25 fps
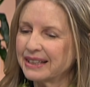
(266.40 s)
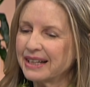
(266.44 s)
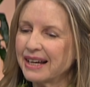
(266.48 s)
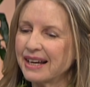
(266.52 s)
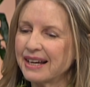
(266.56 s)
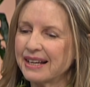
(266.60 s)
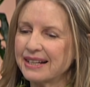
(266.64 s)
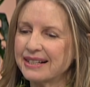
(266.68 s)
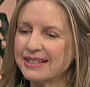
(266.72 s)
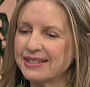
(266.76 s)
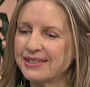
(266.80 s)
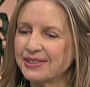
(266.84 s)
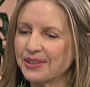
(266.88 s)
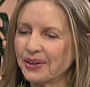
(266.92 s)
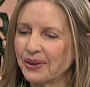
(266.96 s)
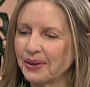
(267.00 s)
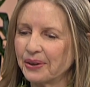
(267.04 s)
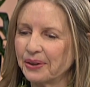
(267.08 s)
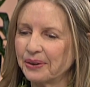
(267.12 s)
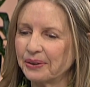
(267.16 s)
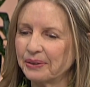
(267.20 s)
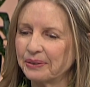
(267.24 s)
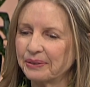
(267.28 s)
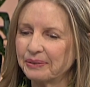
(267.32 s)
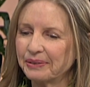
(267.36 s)
yeah,
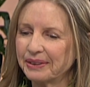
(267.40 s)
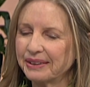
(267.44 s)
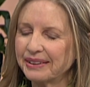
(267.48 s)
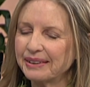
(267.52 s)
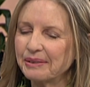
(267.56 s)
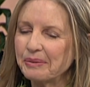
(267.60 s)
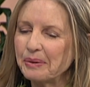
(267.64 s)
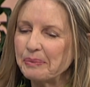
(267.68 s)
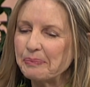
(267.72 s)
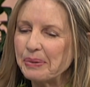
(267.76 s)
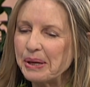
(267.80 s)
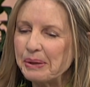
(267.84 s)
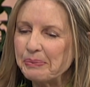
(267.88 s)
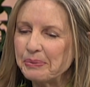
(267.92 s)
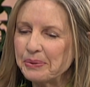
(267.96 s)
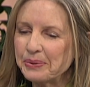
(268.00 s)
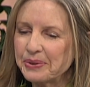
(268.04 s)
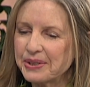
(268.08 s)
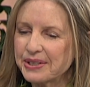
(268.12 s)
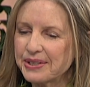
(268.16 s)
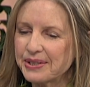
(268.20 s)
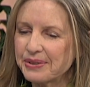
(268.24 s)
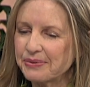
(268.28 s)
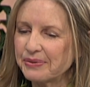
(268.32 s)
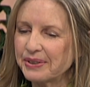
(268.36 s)
so people
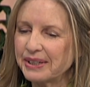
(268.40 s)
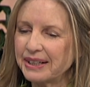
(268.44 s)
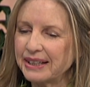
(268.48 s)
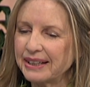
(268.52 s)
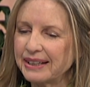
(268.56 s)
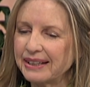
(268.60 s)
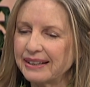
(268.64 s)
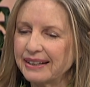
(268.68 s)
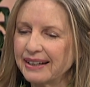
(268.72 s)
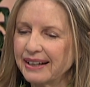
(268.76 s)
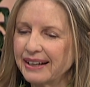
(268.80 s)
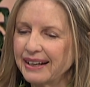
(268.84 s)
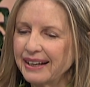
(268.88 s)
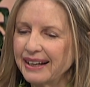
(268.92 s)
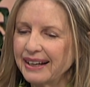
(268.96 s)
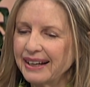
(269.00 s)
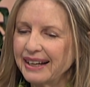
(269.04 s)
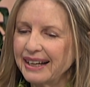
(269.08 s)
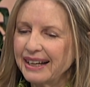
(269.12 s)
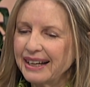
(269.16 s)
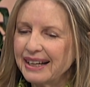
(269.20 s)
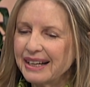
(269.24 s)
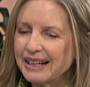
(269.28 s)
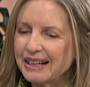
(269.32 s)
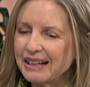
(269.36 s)
just really.
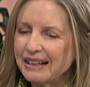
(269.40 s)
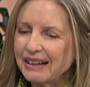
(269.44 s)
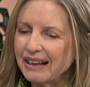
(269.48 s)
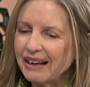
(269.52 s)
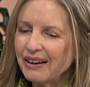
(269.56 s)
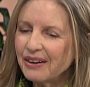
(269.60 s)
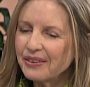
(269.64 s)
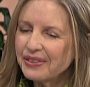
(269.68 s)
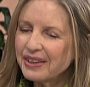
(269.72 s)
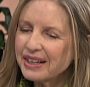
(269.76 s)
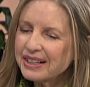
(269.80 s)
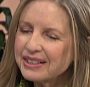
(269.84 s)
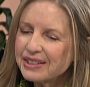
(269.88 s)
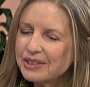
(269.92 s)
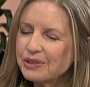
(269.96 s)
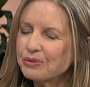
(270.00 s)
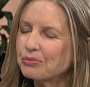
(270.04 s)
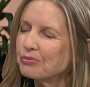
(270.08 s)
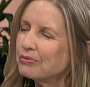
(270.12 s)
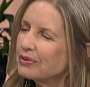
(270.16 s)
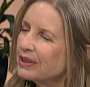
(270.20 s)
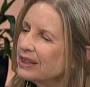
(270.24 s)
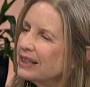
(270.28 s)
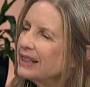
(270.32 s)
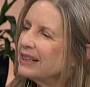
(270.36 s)
Oh, they just
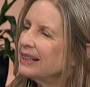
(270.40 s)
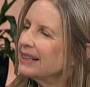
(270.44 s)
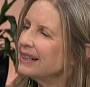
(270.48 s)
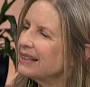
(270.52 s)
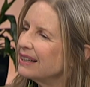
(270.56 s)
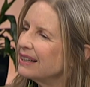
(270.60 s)
really